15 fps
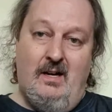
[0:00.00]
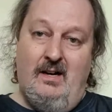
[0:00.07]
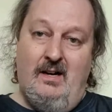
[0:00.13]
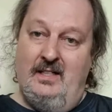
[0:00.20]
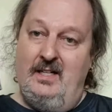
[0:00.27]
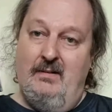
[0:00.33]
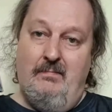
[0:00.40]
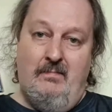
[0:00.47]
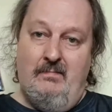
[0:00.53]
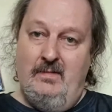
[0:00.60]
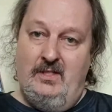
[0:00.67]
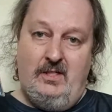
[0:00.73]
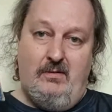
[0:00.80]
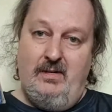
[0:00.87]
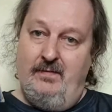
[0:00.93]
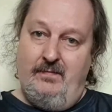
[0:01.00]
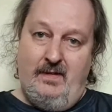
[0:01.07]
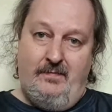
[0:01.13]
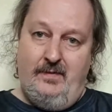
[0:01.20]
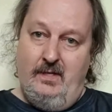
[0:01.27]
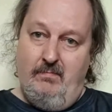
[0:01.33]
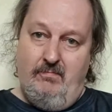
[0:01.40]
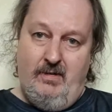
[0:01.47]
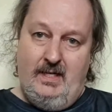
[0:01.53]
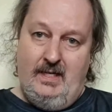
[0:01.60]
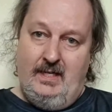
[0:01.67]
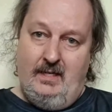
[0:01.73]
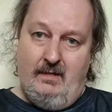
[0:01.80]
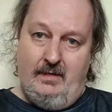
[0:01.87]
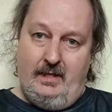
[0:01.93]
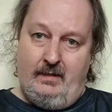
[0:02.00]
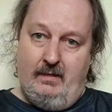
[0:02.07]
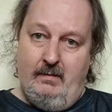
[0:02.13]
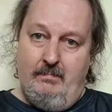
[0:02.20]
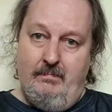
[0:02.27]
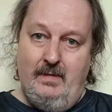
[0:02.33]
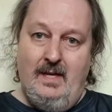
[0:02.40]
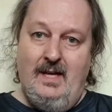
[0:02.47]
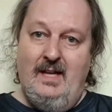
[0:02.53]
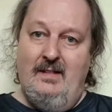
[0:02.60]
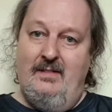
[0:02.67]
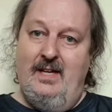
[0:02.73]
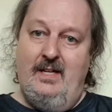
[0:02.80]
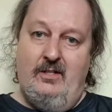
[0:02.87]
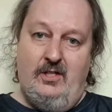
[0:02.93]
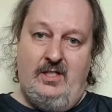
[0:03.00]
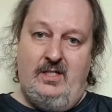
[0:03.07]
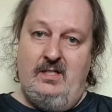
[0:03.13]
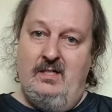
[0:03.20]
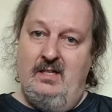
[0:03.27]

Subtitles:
I don't, sorry if you really like them, they're just